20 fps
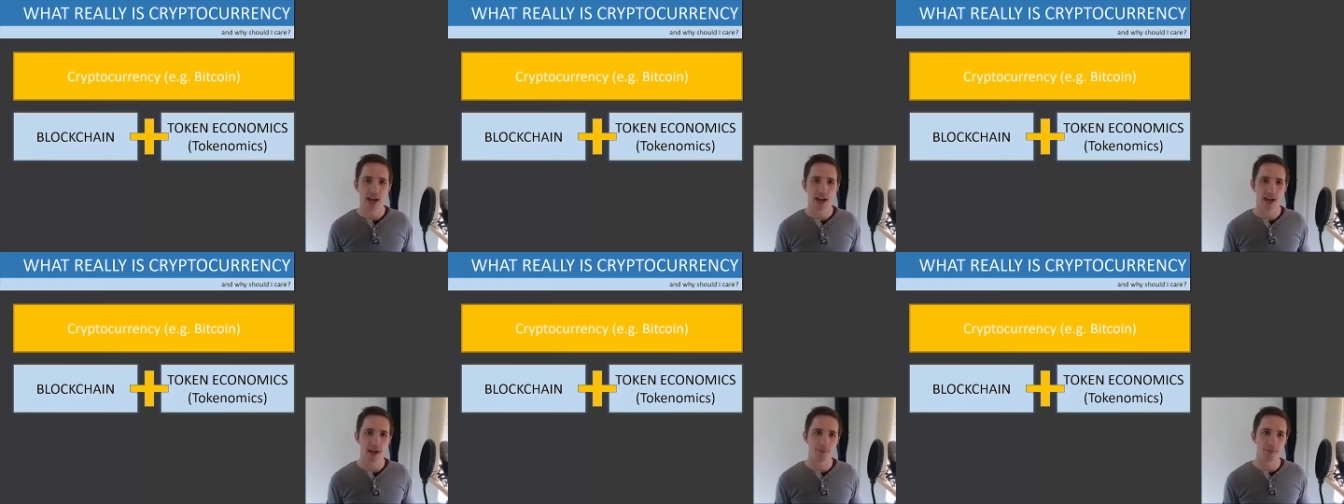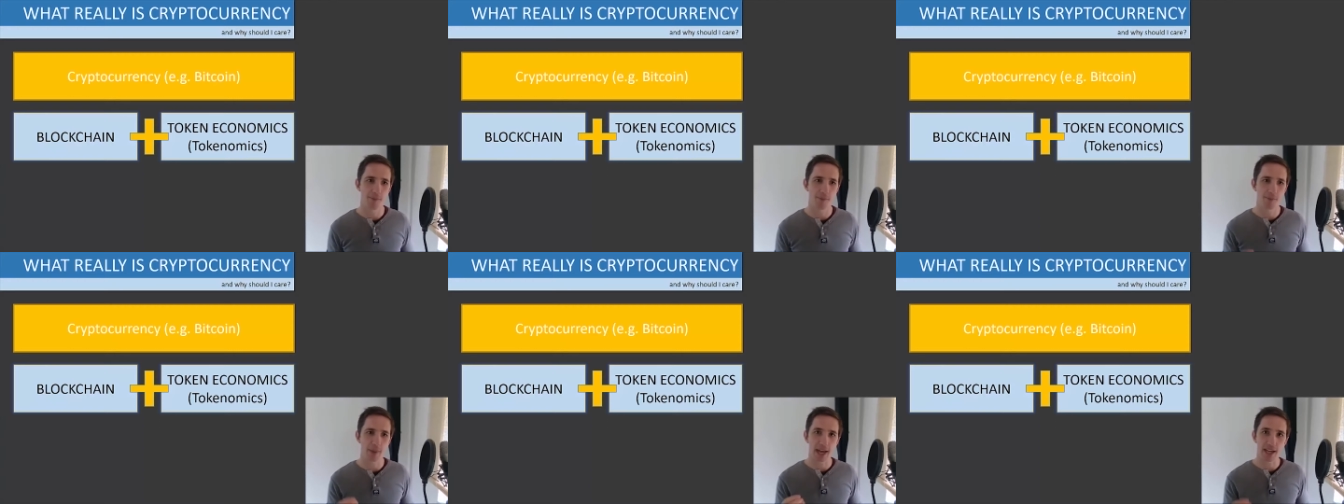
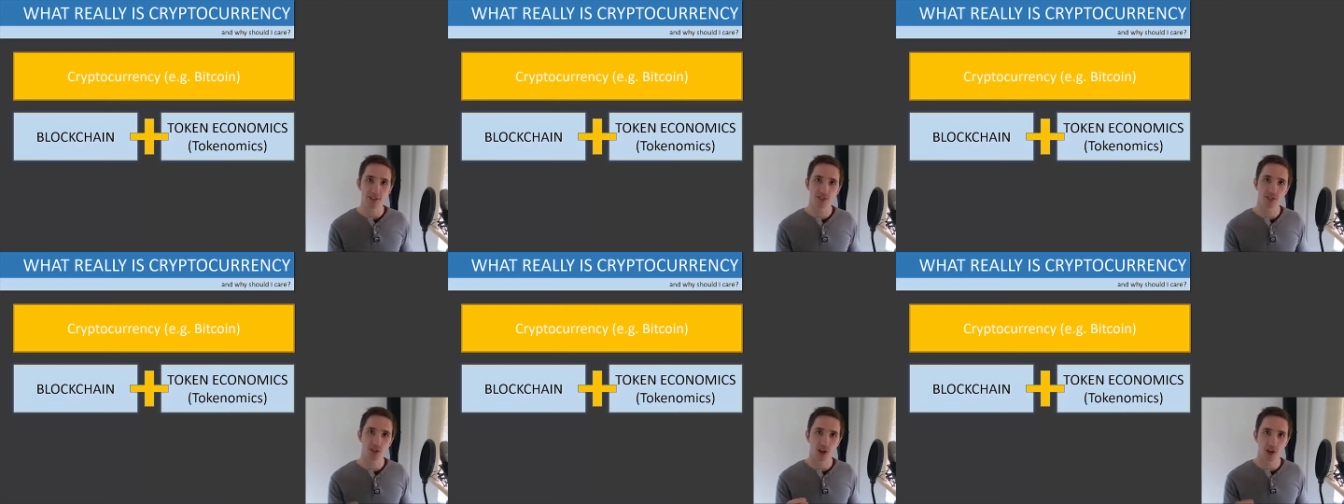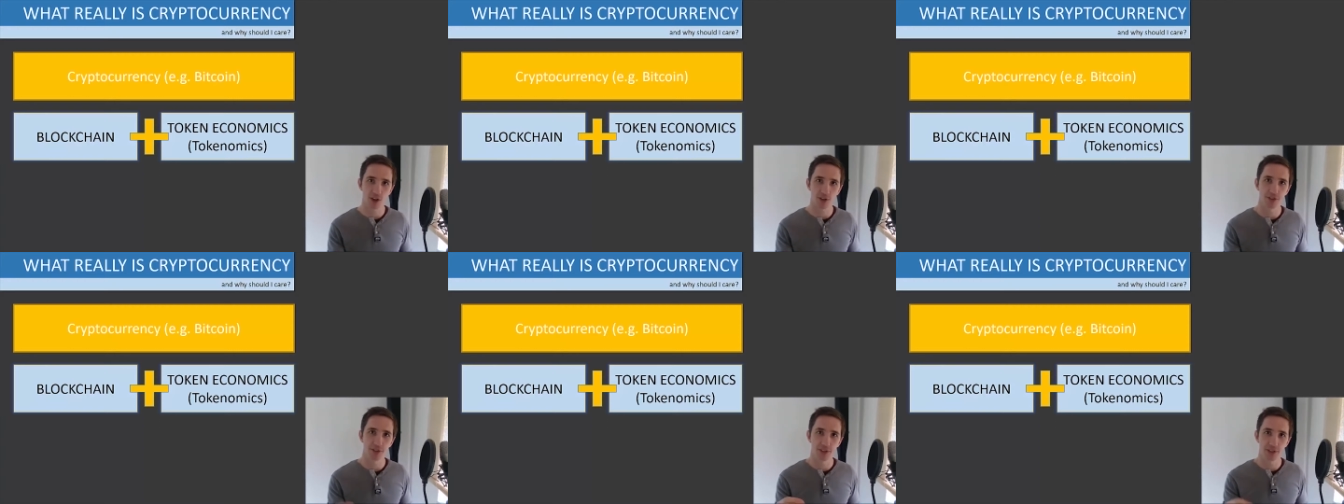Um, based
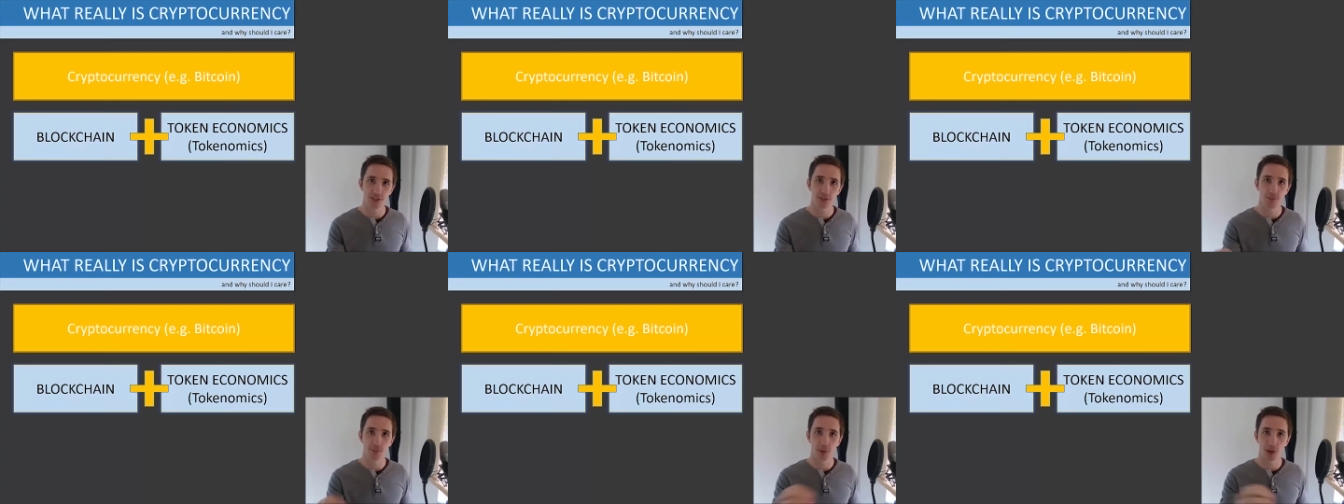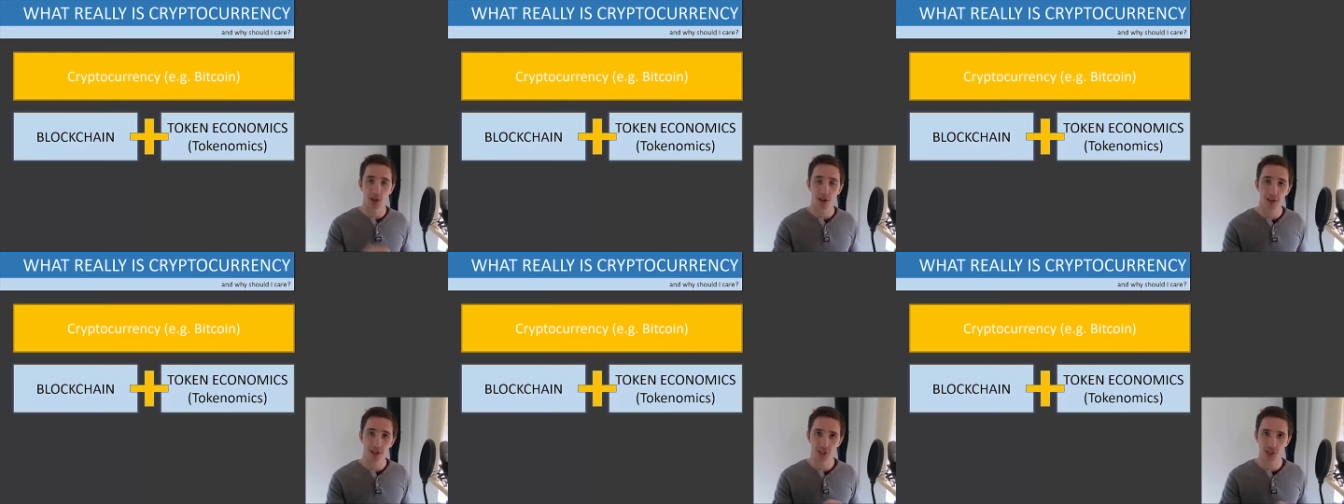on this
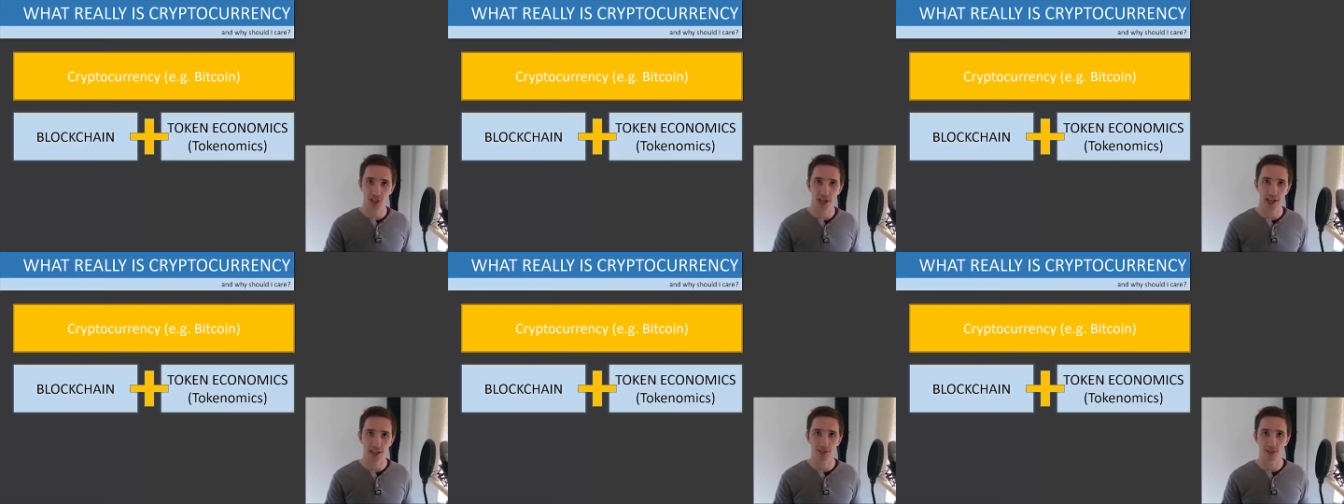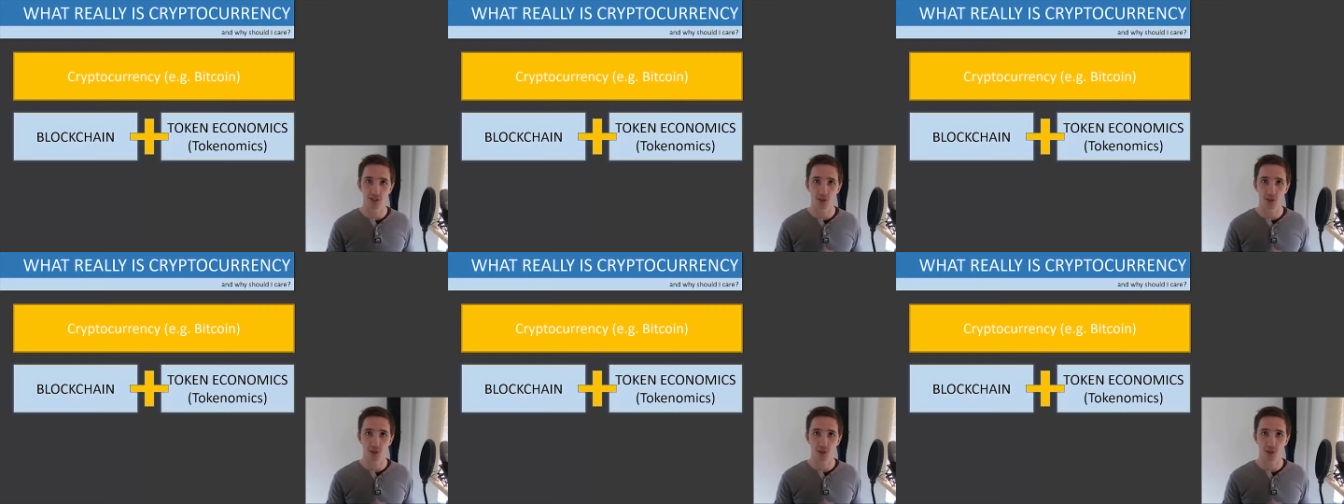blockchain.